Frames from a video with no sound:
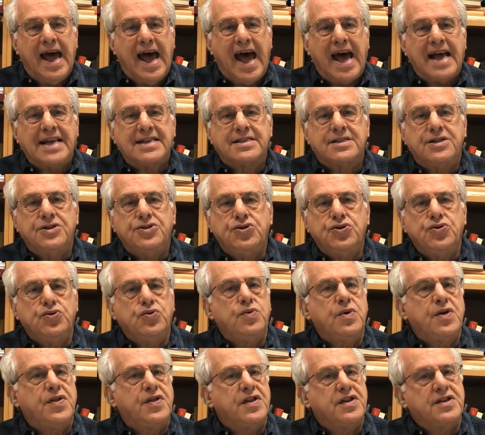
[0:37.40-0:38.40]
has to do
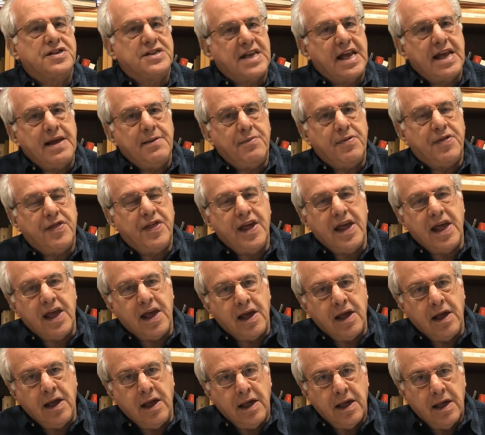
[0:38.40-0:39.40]
with the same
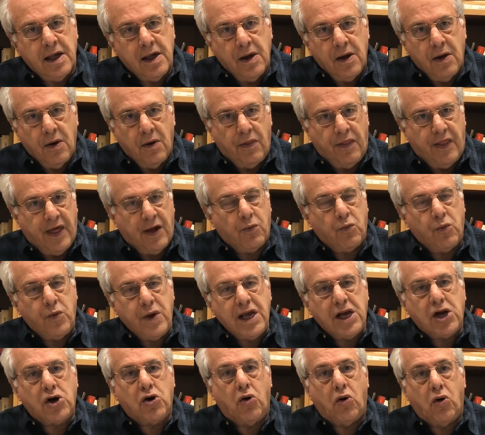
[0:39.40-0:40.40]
thing that
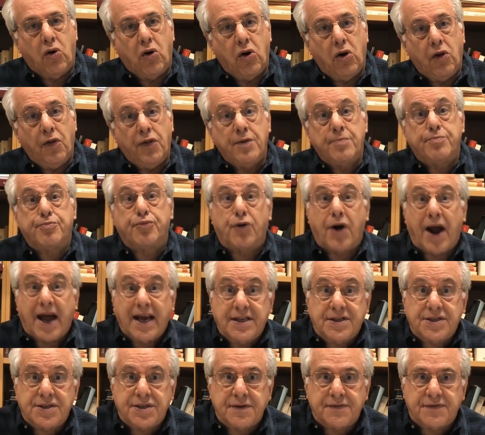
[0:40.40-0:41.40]
we call the
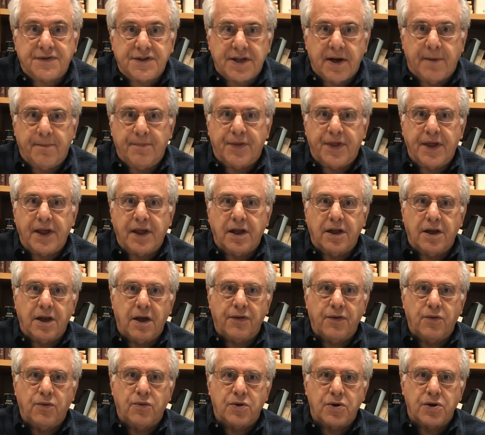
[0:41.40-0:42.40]
price of something. In
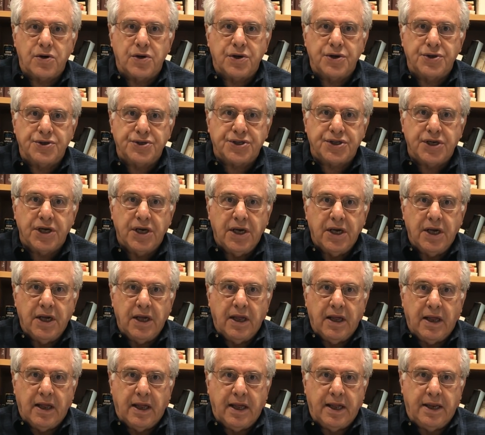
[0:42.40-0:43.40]
other words,
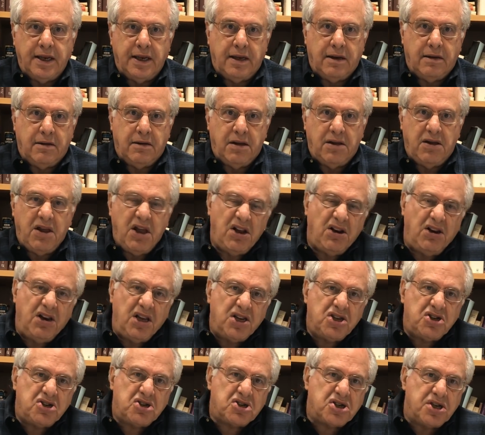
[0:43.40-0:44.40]
in
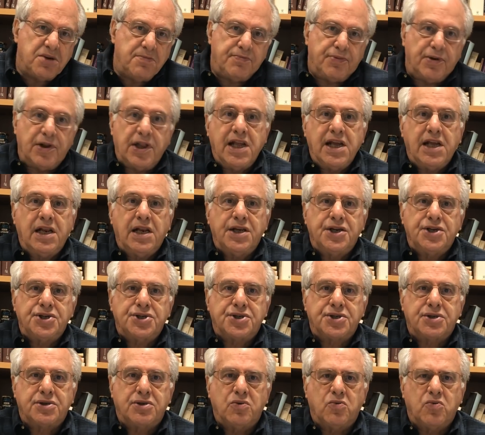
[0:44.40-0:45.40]
English, simple
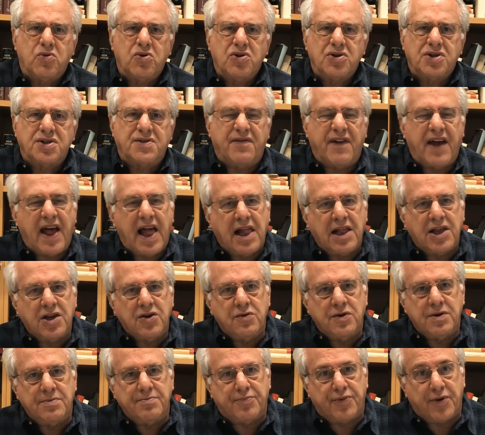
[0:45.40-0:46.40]
English, the words
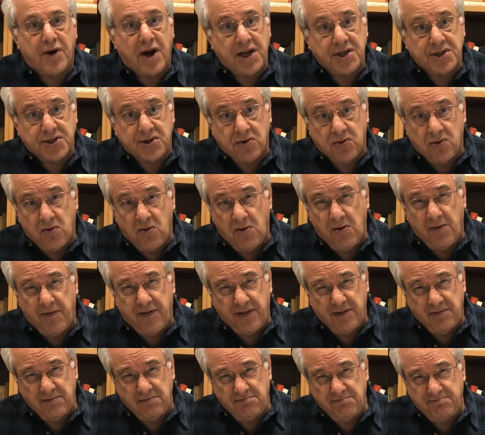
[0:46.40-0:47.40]
value and price are
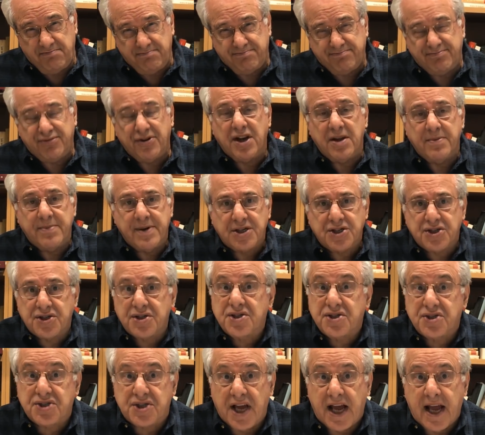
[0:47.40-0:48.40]
often pretty much
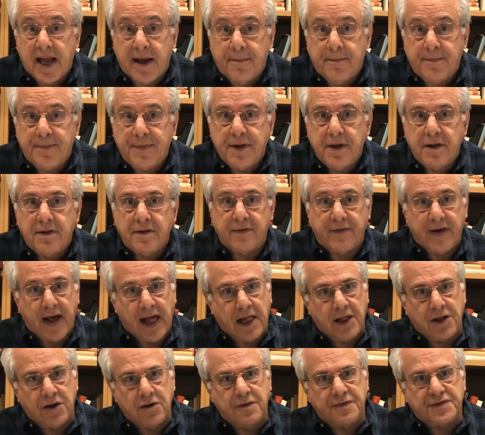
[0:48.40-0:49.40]
the same. The
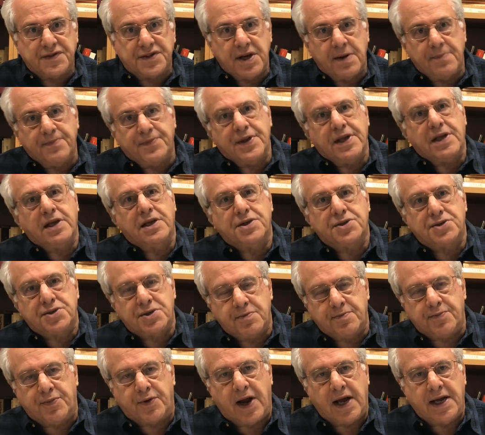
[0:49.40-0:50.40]
value of something is
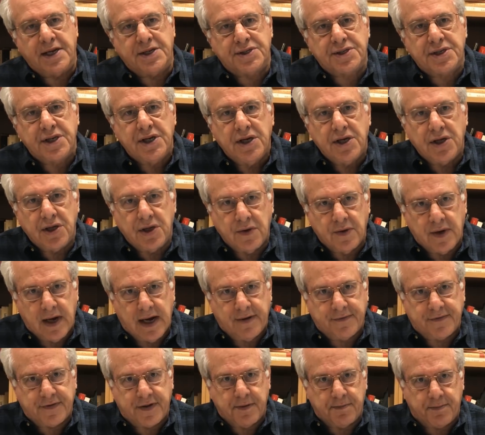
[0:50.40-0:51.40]
the price you
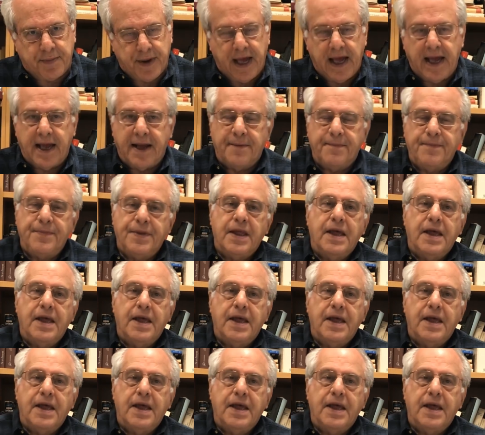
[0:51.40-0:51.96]
have to pay.